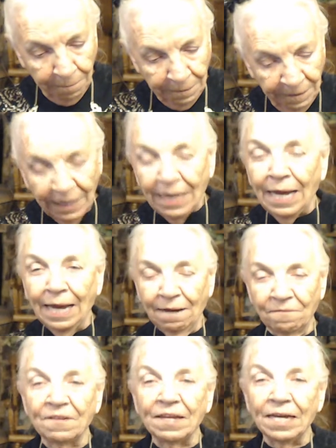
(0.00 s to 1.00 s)
They
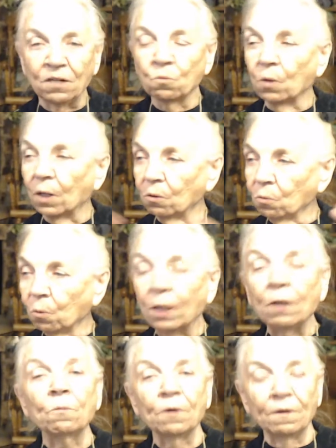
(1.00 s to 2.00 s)
have then what we
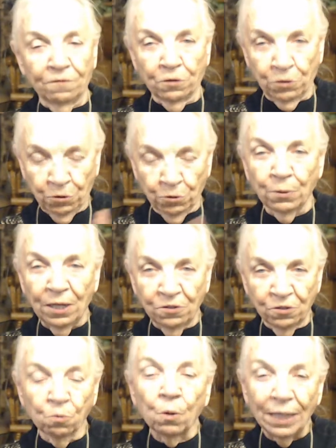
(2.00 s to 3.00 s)
refer to as
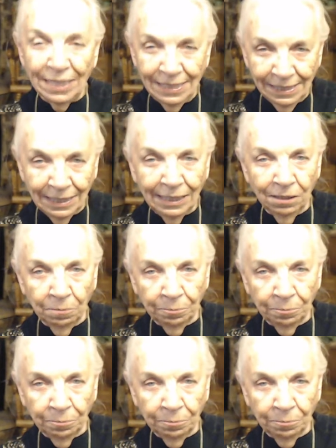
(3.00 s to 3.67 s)
the wedding night.